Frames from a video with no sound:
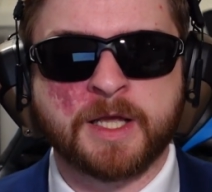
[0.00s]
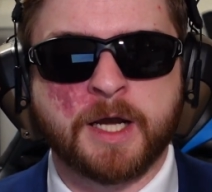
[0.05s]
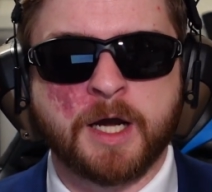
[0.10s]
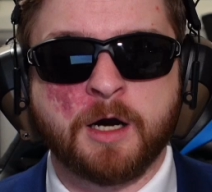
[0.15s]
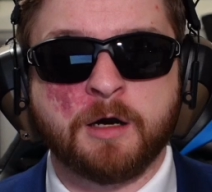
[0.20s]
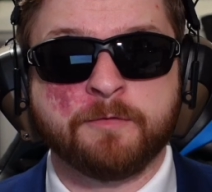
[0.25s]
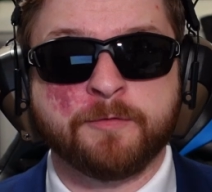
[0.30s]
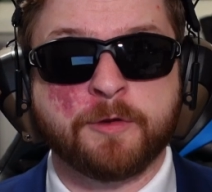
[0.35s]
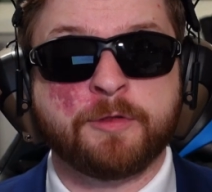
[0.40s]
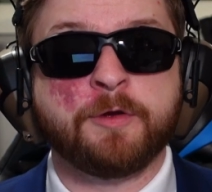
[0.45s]

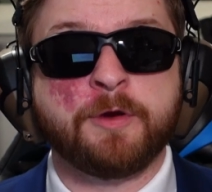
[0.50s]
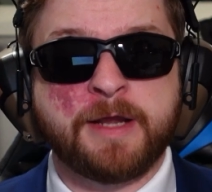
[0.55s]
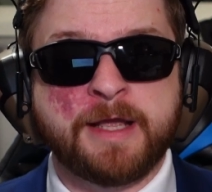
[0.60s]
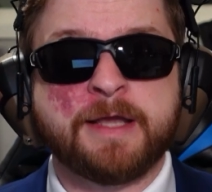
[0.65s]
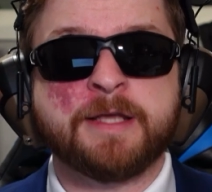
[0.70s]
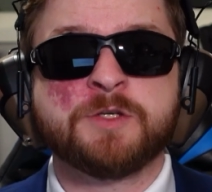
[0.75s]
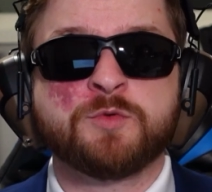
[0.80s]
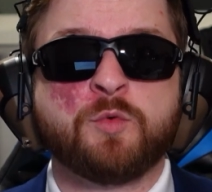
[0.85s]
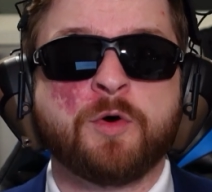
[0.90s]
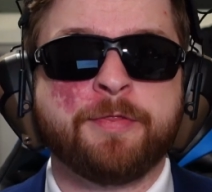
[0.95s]
However, there
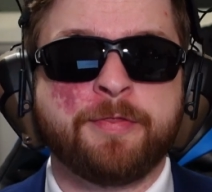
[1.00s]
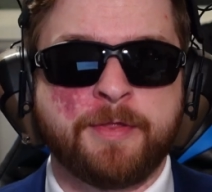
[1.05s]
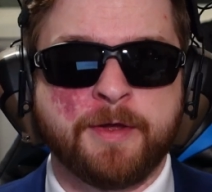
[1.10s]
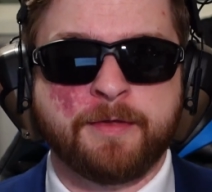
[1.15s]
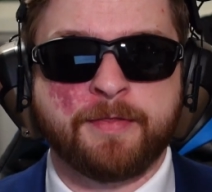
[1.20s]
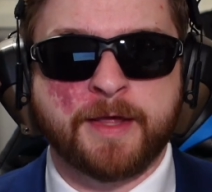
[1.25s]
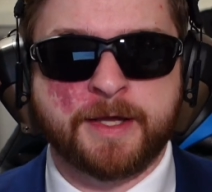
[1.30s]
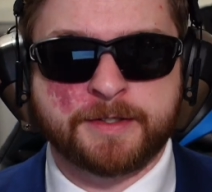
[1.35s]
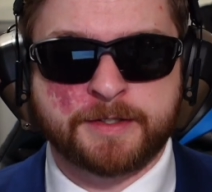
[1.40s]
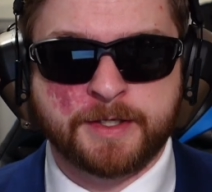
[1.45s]
is one
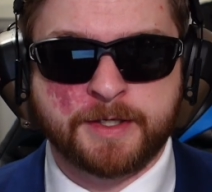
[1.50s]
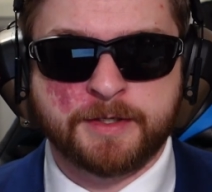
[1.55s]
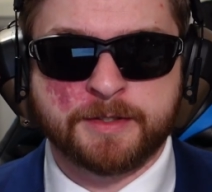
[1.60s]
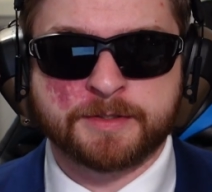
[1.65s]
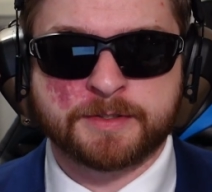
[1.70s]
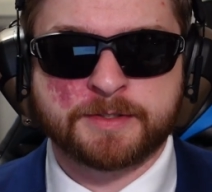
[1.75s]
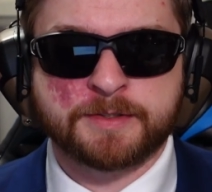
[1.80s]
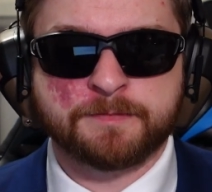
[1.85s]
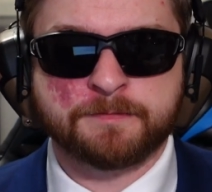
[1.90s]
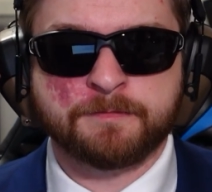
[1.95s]
thing that
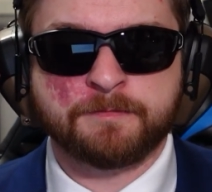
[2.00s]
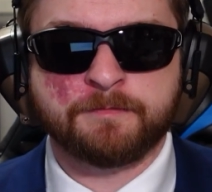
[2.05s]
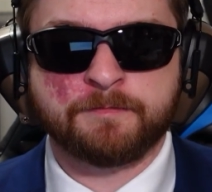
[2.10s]
does,